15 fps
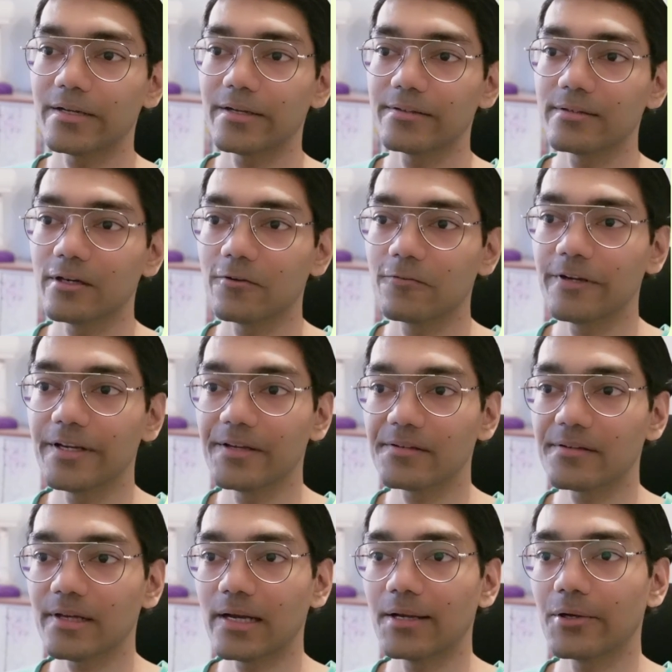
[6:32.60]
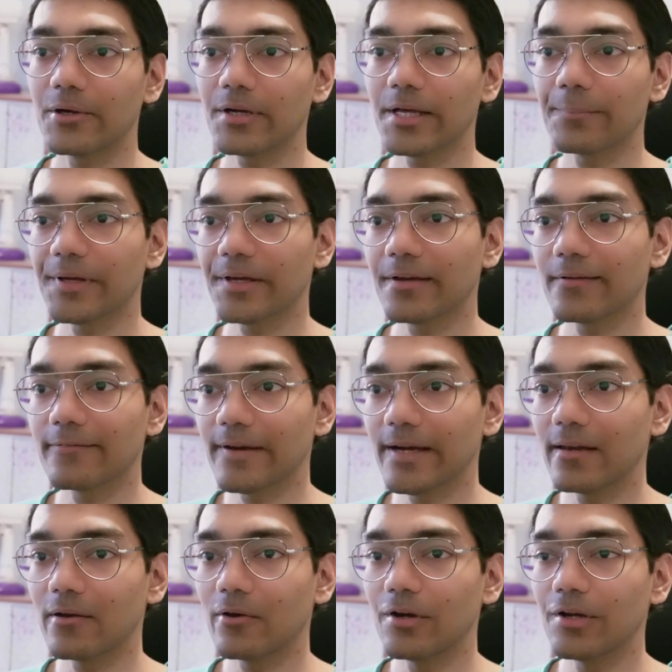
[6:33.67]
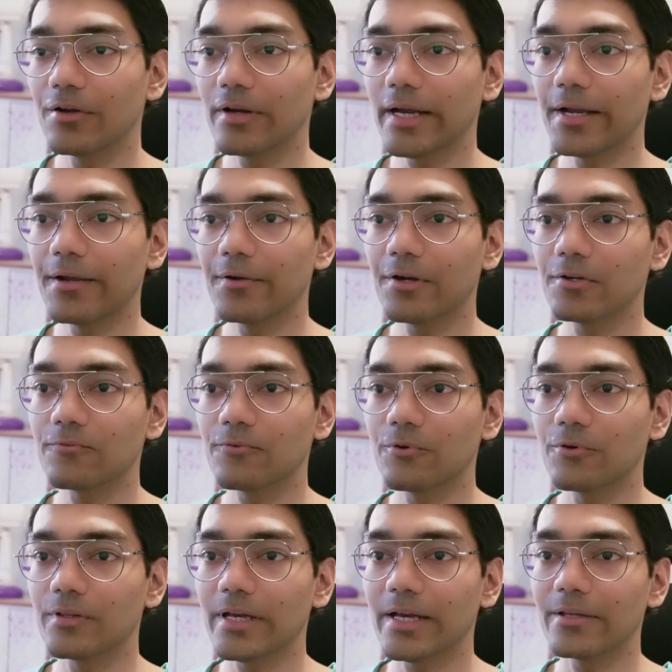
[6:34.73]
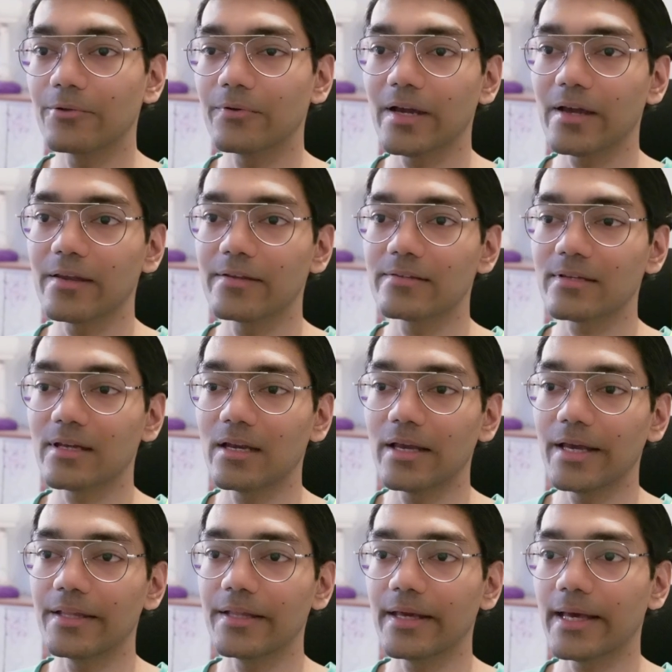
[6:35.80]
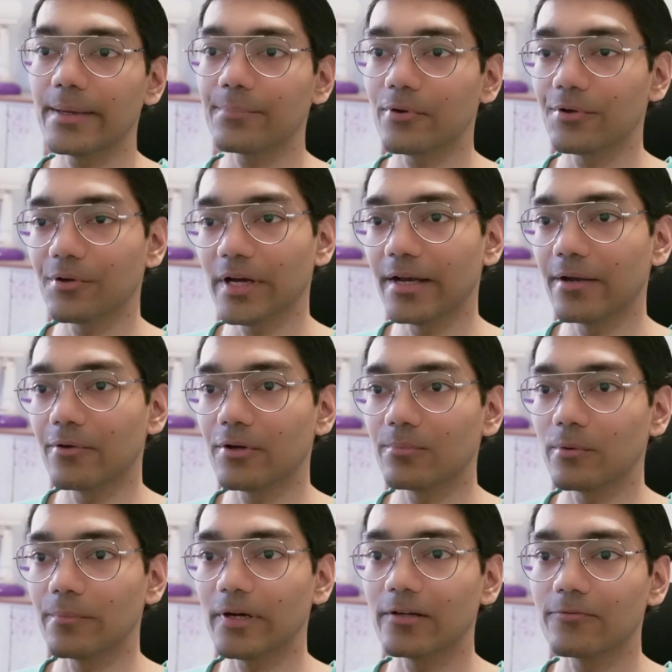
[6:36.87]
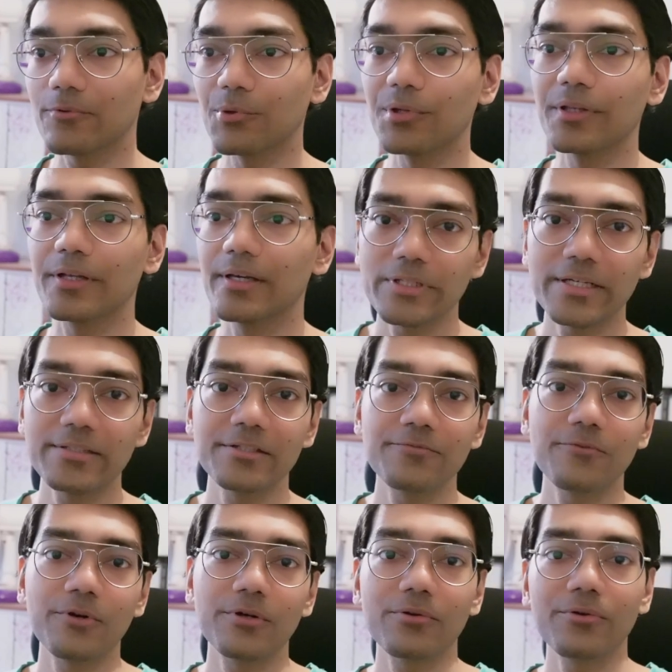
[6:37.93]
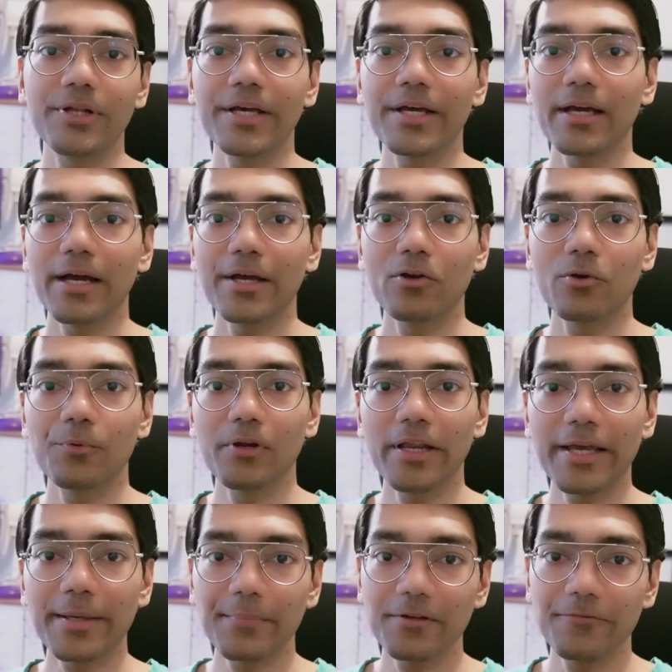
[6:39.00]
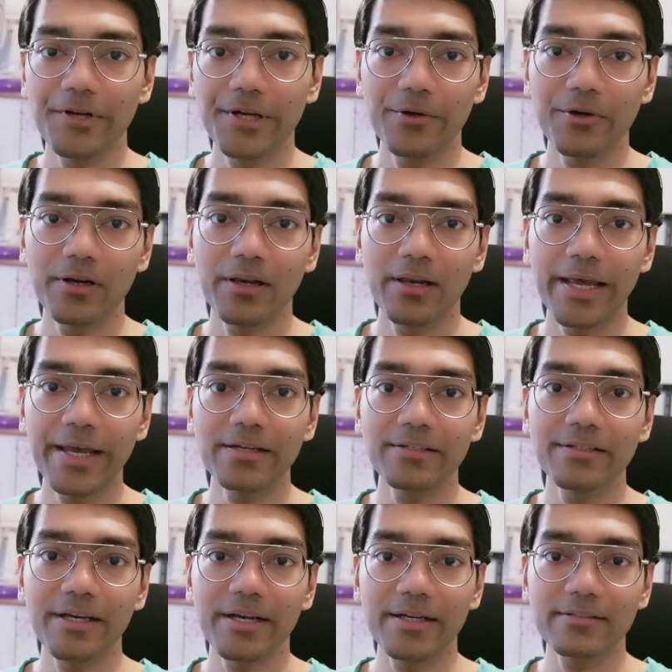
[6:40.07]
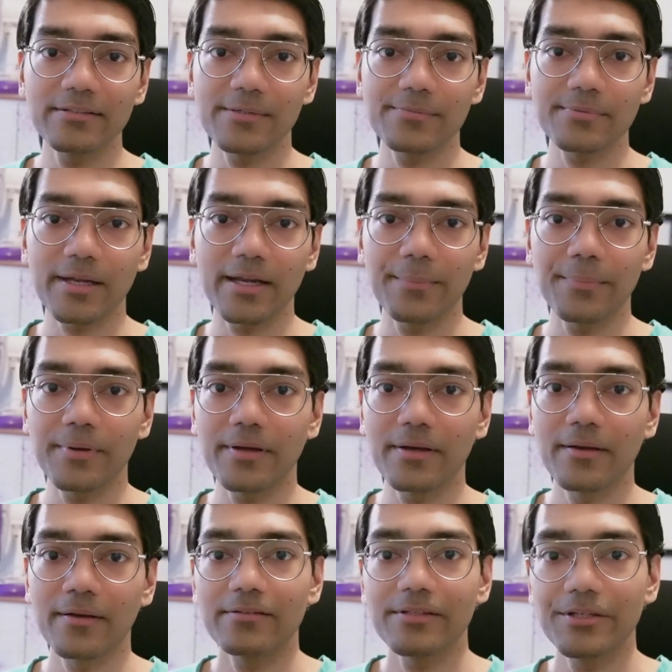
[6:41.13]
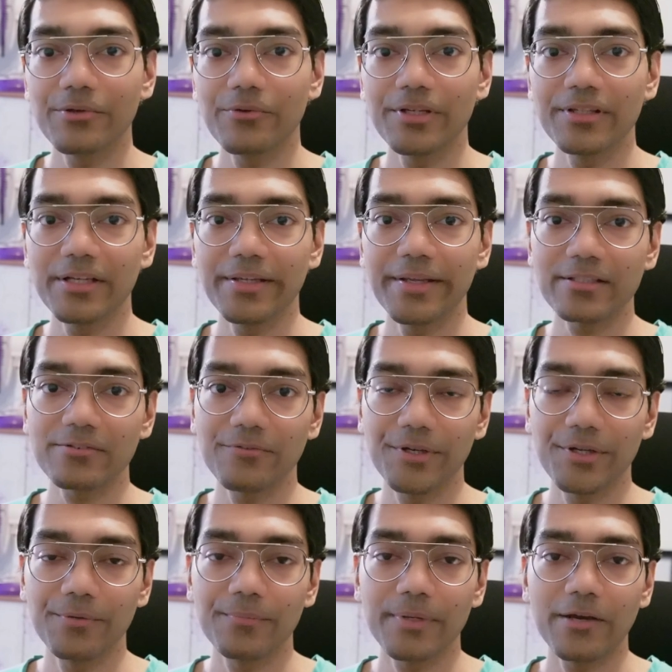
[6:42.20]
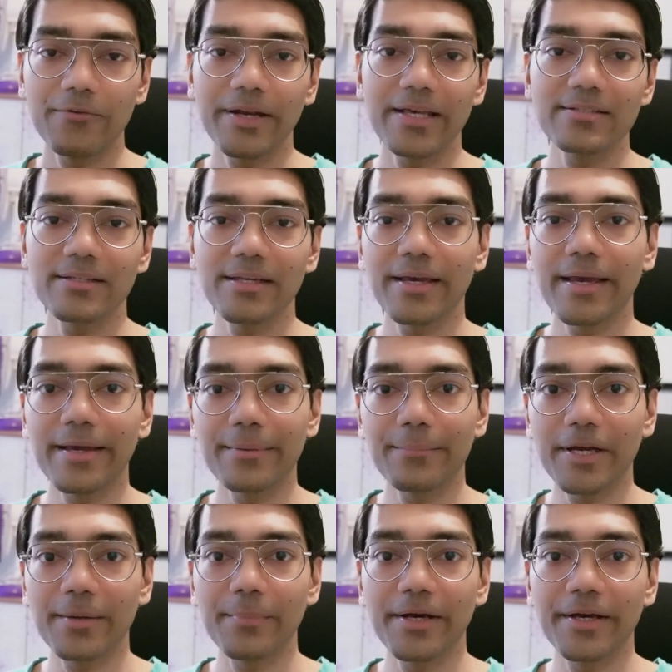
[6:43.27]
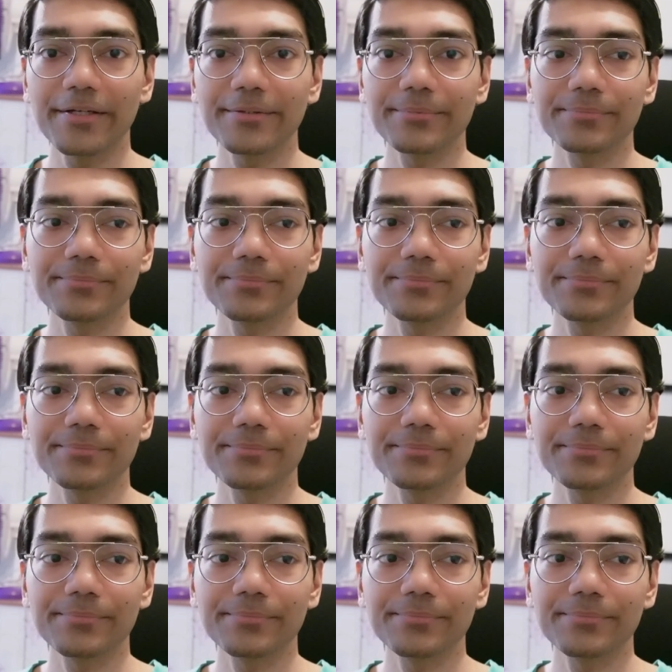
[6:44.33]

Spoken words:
that is how we install .apk file on your Android phone, and you can install any app on Android mobile phone. So that's it for today. I hope you like my video. Like, share and subscribe, and see you in the next video. Have a nice day and bye bye.